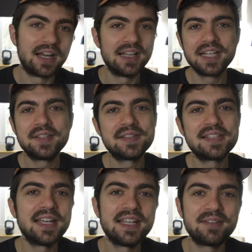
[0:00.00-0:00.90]
I like to
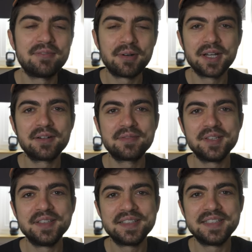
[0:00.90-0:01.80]
say it very
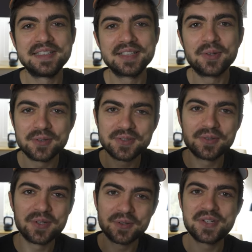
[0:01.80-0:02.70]
often, this is
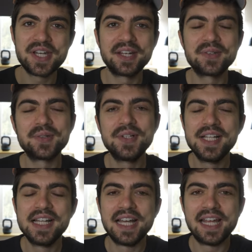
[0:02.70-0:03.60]
also your channel
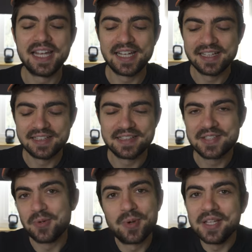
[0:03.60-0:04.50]
and
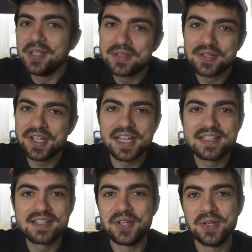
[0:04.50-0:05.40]
so when you
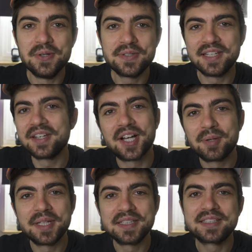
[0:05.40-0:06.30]
suggest shoes in the
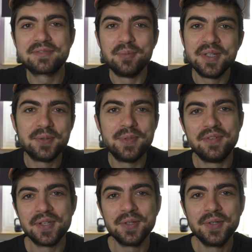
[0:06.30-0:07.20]
comments for me to
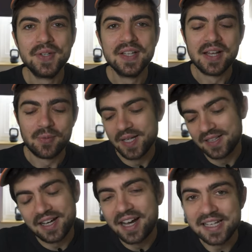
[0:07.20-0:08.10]
review,
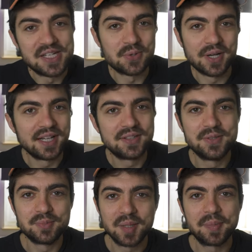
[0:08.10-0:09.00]
well, I try to
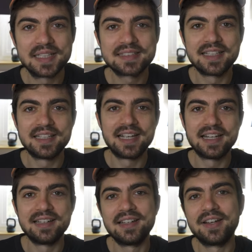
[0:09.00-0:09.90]
do my best and,
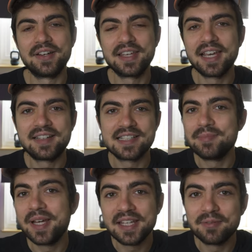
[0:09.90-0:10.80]
and uh, get
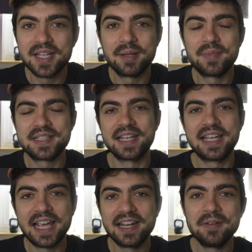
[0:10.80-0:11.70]
as many of them as I
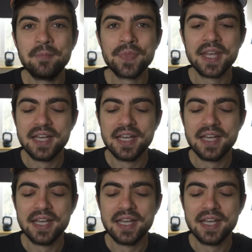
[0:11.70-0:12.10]
can.